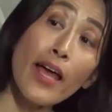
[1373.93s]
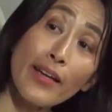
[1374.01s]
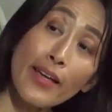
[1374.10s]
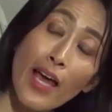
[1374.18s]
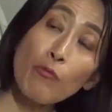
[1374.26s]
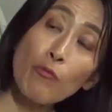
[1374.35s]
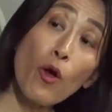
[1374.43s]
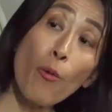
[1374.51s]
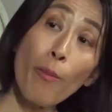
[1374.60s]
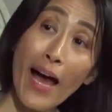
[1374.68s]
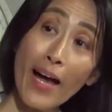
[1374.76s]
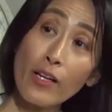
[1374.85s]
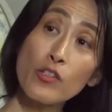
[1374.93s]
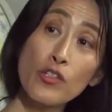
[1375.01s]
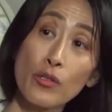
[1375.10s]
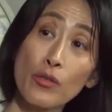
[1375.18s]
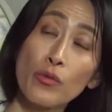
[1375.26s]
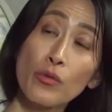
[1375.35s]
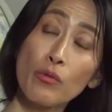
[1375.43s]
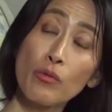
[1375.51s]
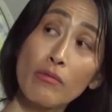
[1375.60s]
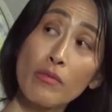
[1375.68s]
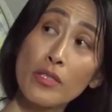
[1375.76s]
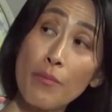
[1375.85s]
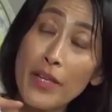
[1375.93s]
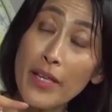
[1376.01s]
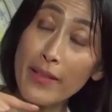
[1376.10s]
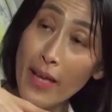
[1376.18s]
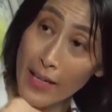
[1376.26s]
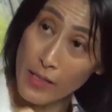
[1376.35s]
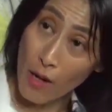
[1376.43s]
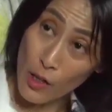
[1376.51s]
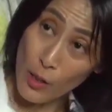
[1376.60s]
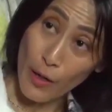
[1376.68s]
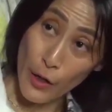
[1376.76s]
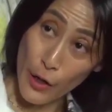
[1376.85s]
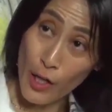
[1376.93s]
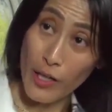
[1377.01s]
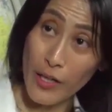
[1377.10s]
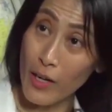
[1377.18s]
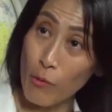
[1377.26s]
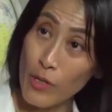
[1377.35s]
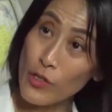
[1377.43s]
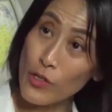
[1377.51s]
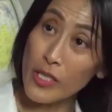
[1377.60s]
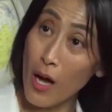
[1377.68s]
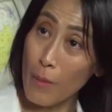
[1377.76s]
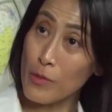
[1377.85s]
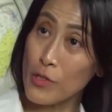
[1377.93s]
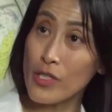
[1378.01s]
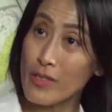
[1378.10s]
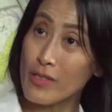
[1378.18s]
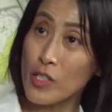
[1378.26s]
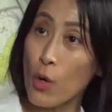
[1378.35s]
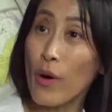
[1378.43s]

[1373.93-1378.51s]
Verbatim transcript: And again, we go back to something that I talked about earlier, which is options.